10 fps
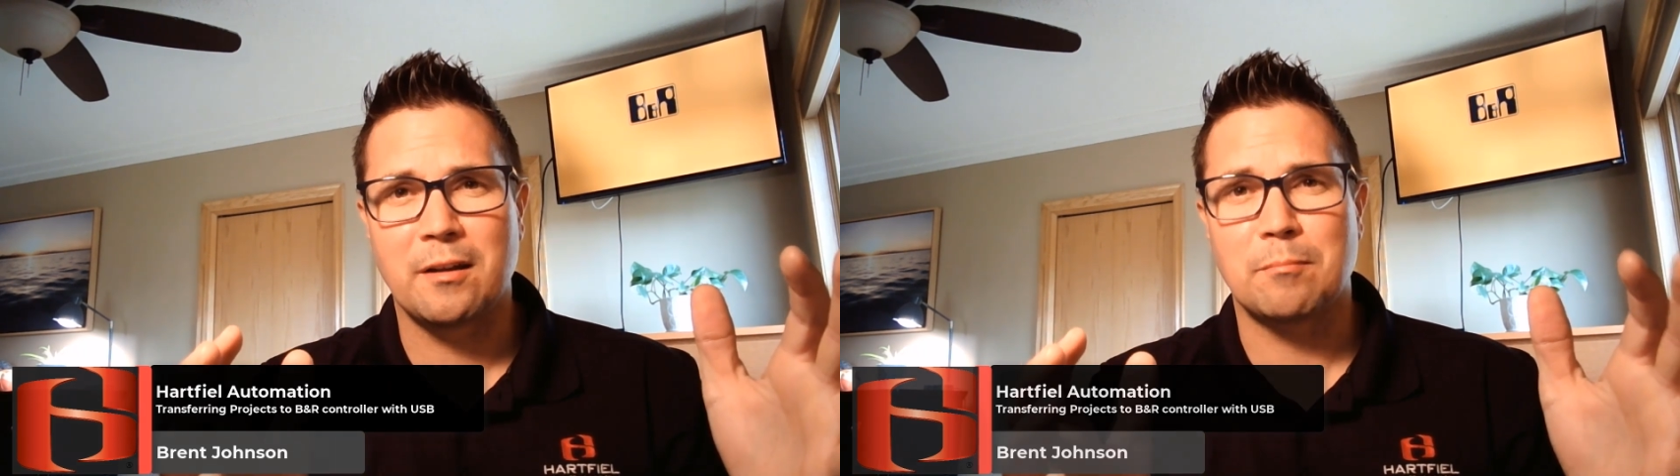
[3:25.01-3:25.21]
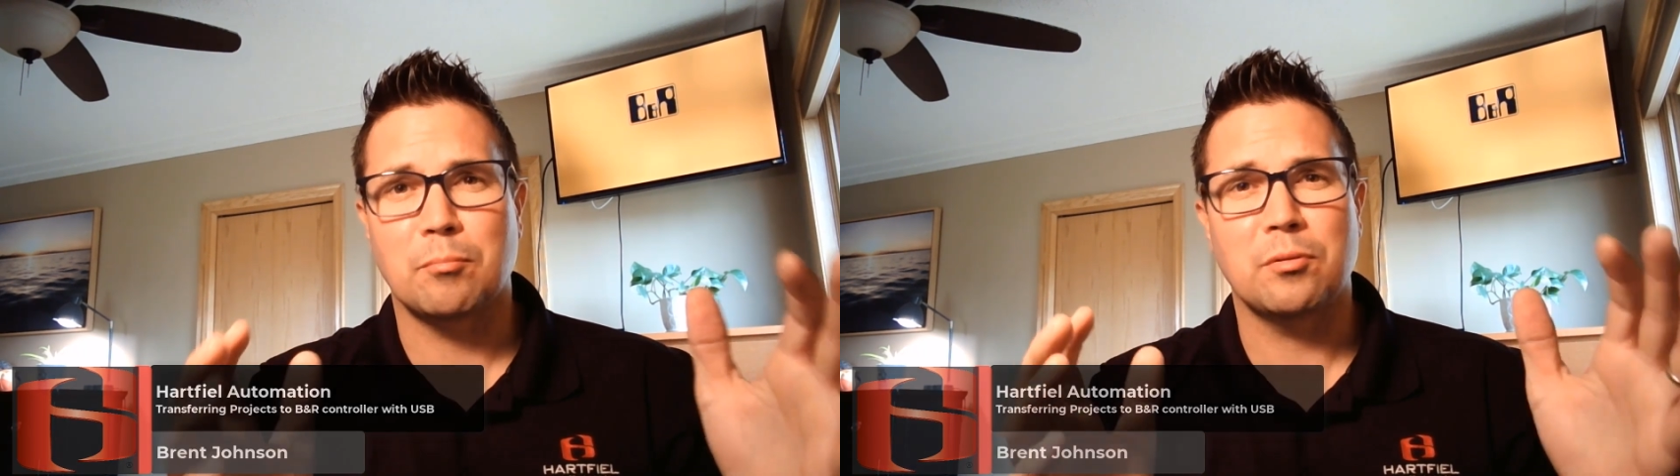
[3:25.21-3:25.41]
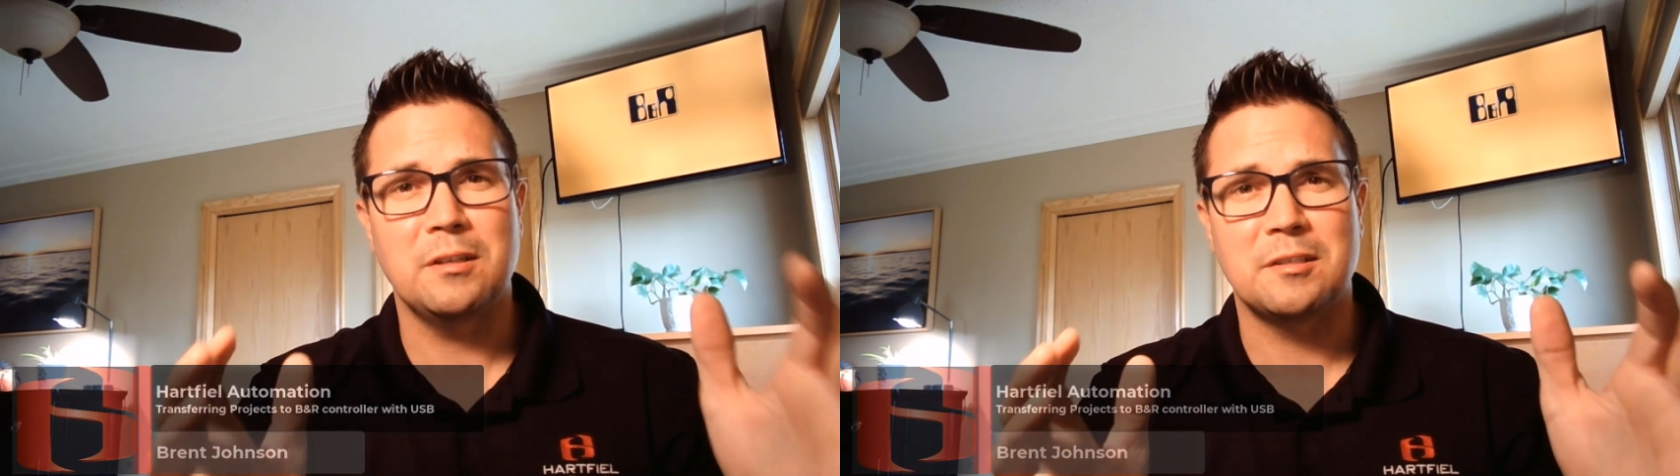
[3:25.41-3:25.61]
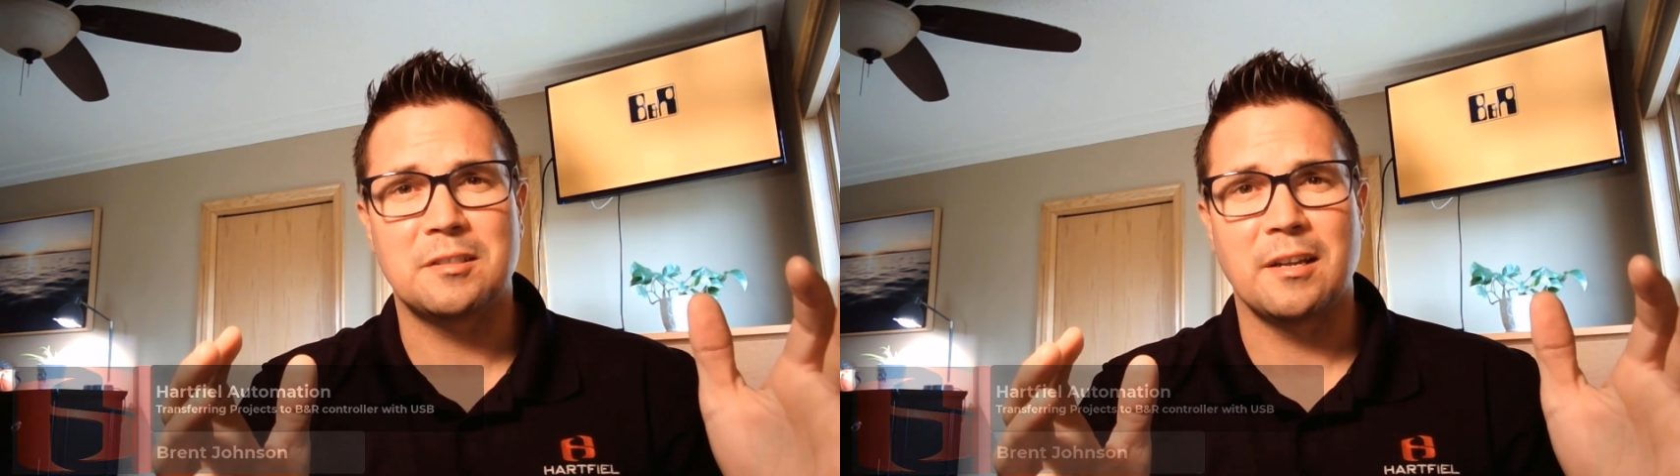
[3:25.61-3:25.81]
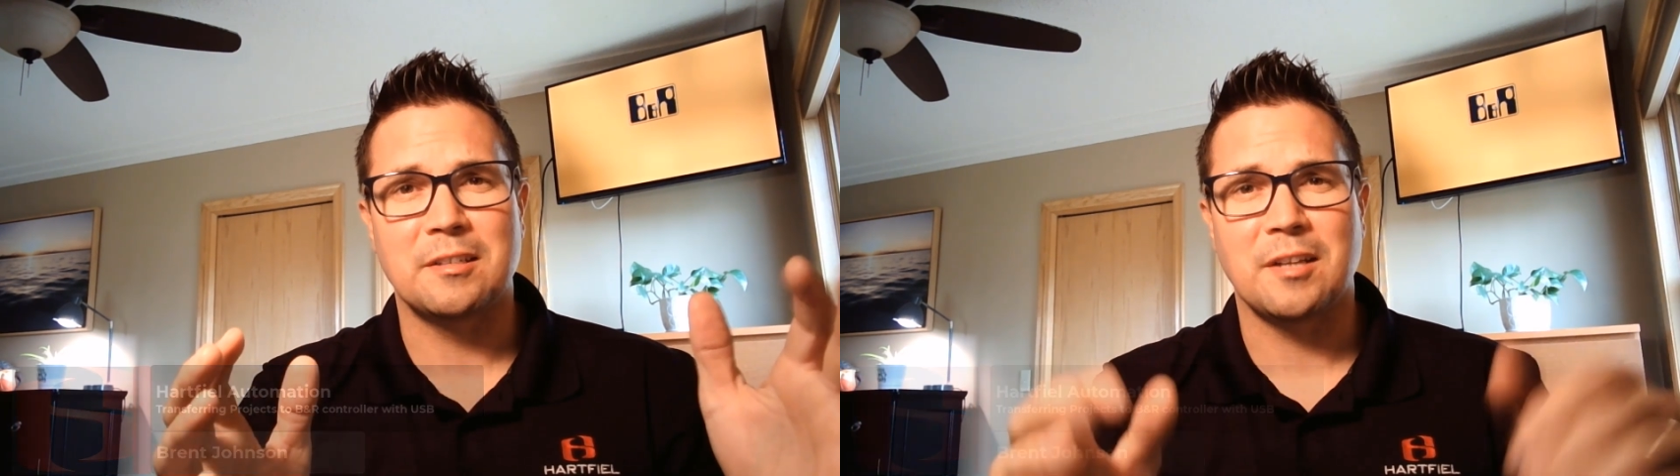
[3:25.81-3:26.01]
and please
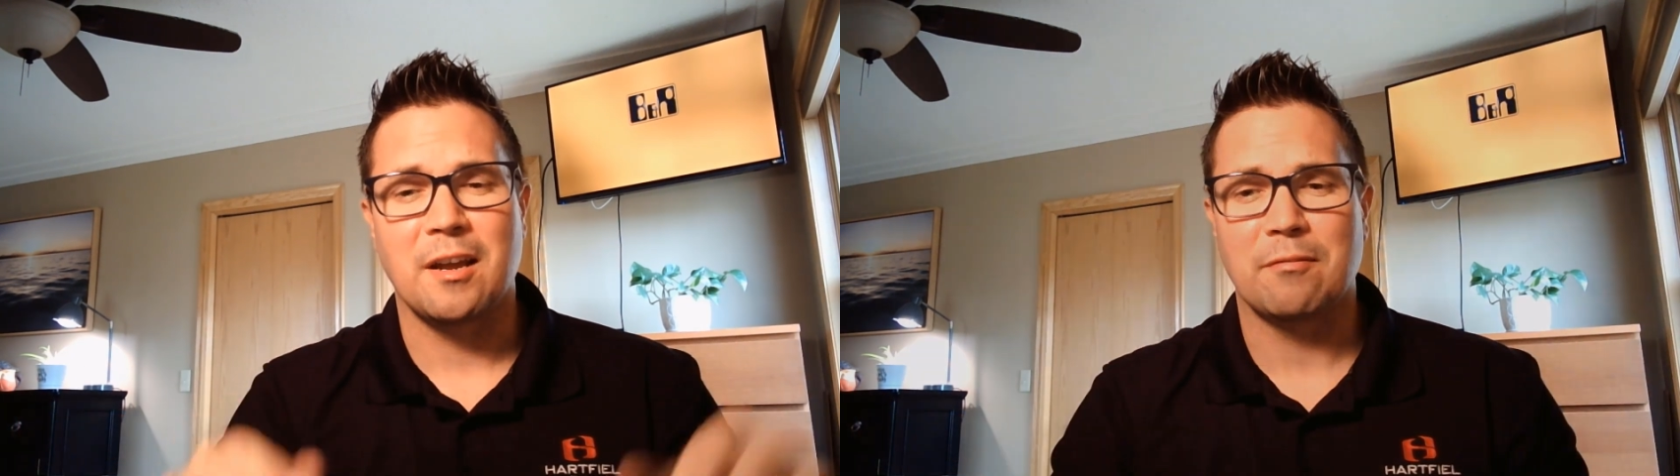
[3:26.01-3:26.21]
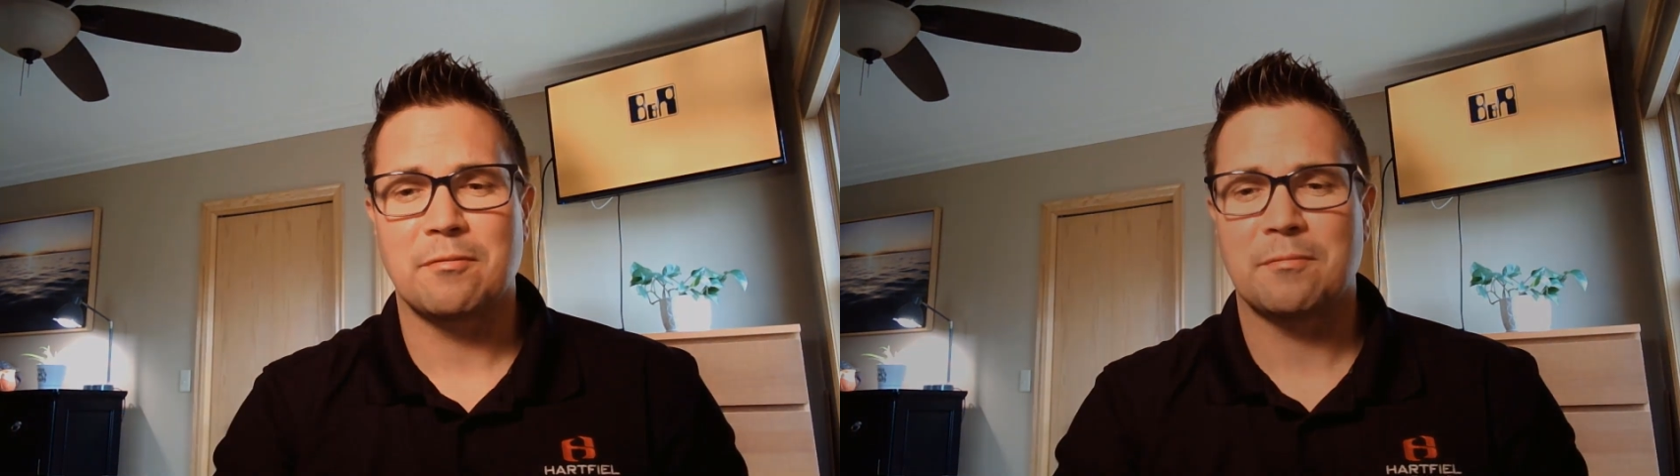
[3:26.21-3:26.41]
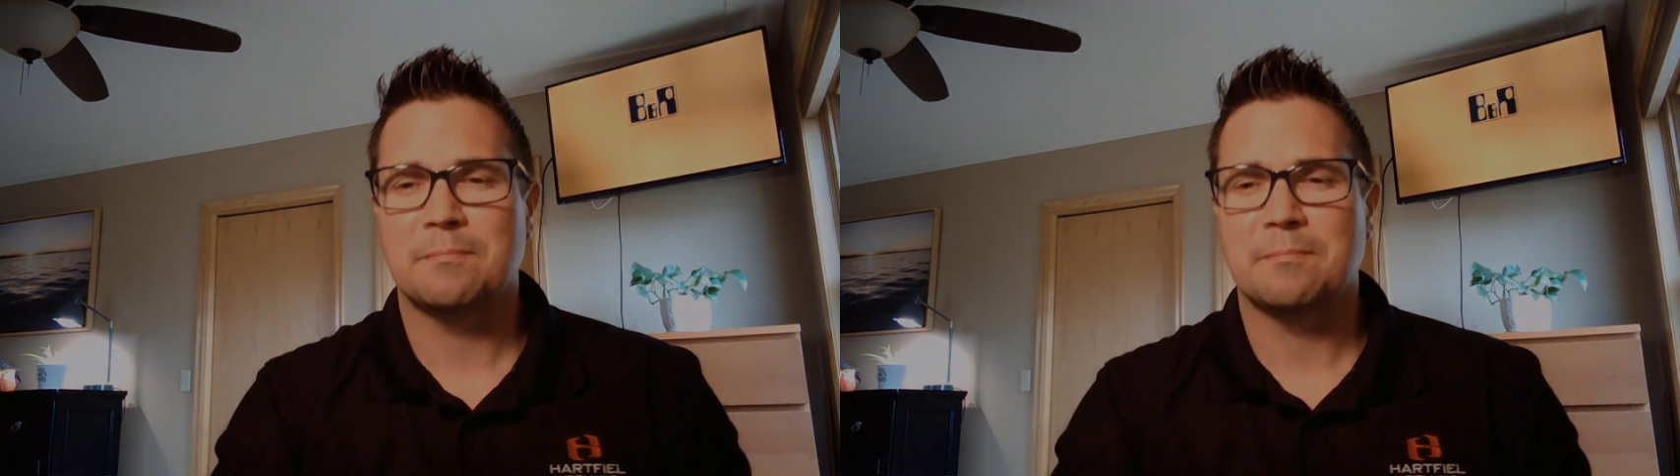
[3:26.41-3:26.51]
stay safe.